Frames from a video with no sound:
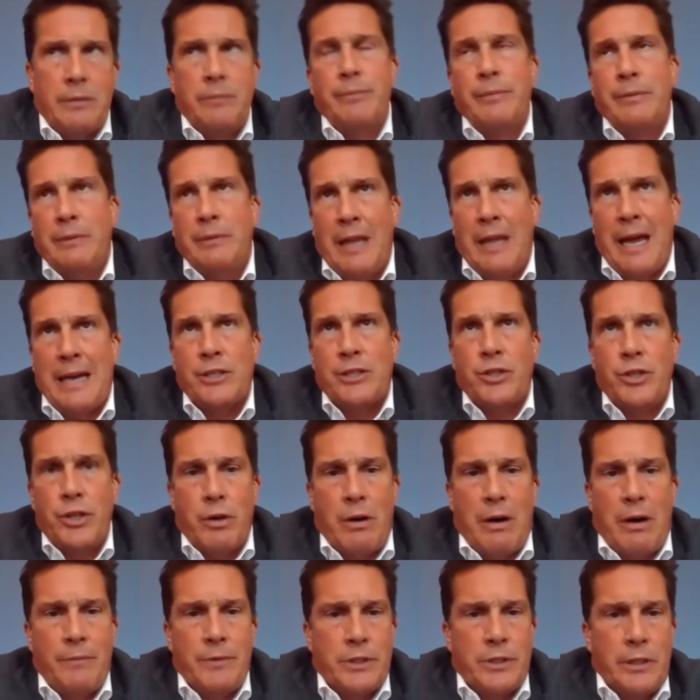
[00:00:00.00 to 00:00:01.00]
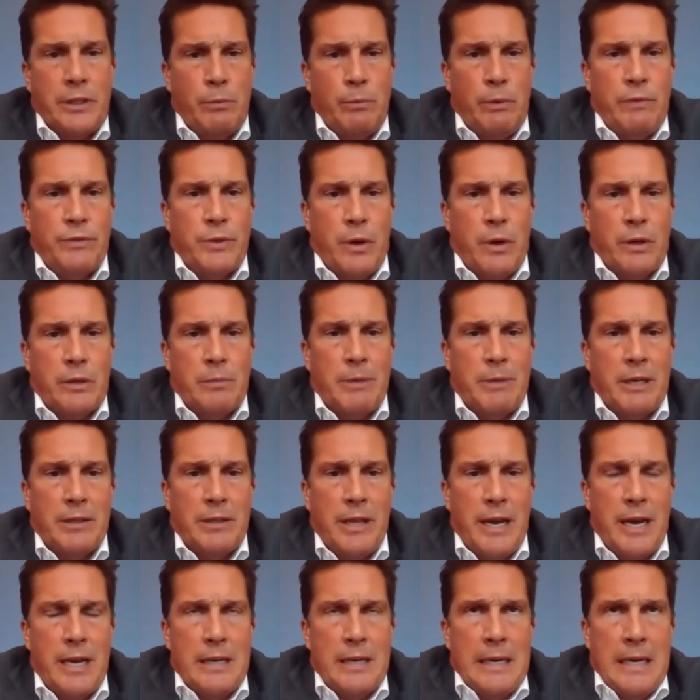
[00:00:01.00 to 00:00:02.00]
last year. Obviously, we've talked about
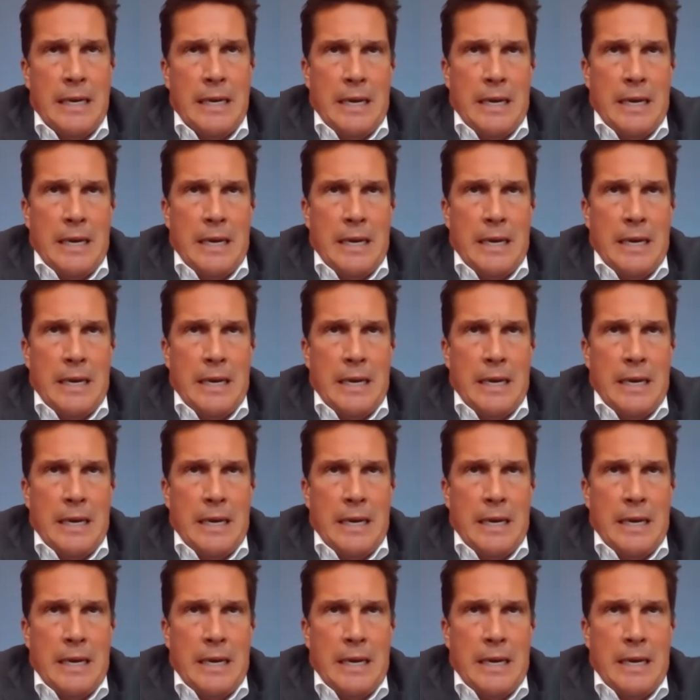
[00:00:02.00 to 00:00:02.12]
that.